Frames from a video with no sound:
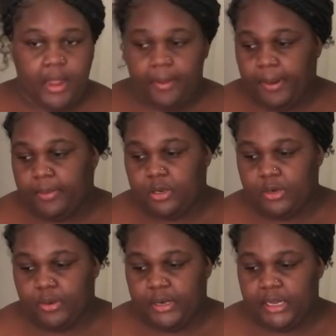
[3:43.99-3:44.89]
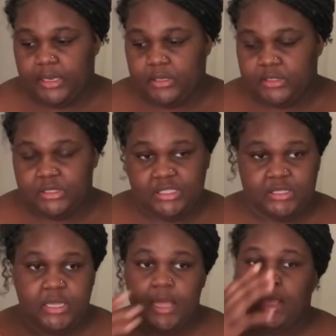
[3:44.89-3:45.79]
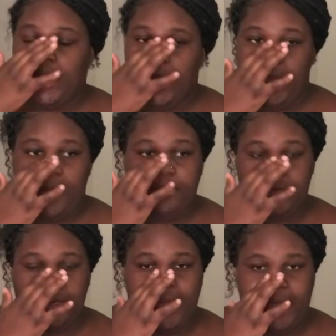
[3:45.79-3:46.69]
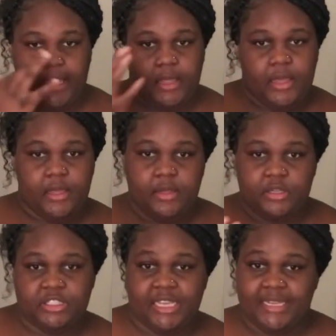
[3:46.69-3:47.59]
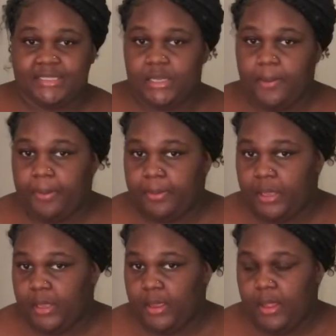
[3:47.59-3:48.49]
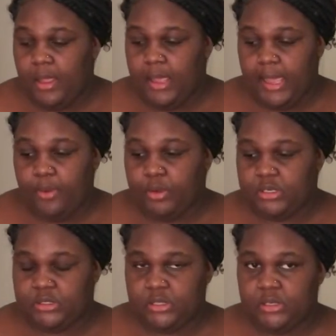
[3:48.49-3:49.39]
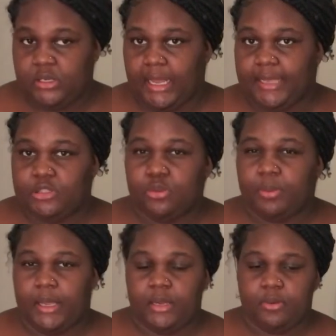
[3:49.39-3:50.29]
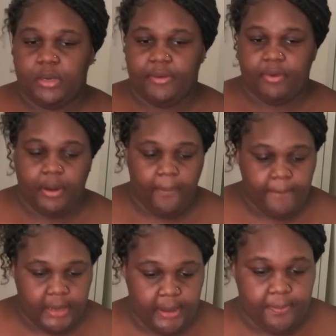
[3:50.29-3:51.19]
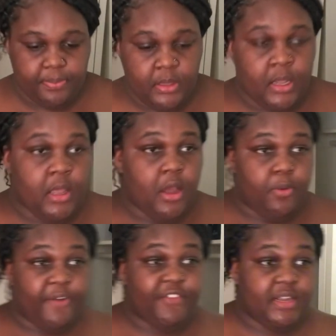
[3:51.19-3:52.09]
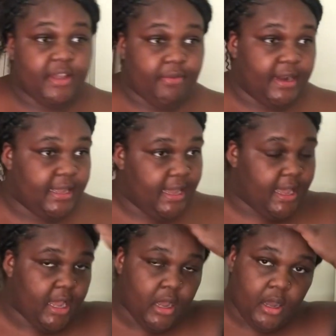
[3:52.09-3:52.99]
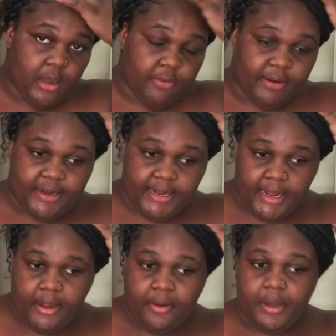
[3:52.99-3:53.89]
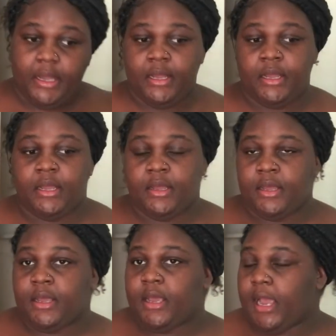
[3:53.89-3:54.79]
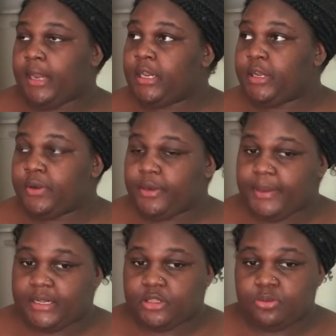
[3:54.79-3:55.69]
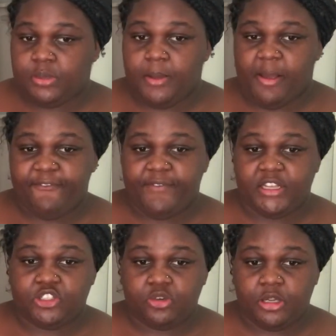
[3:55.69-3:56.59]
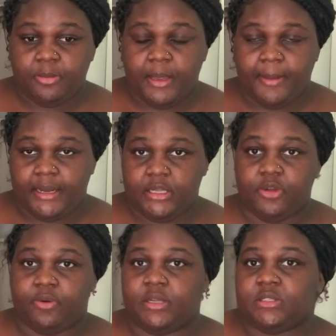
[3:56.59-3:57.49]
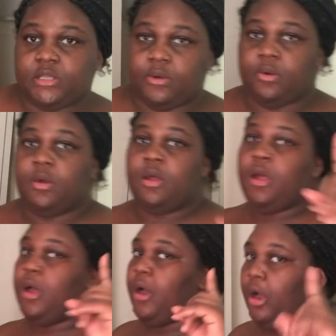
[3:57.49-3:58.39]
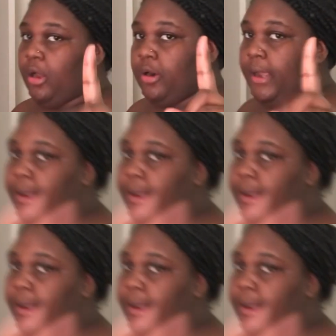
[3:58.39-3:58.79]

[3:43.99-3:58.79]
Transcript: I'm probably going to wear a necklace because I want to like jazz it up a bit I ain't wanting to look like too plain or whatever. But we're finna get ready. Um, right now, I need to go in the bathroom get my face cream and my deodorant. So, hold on.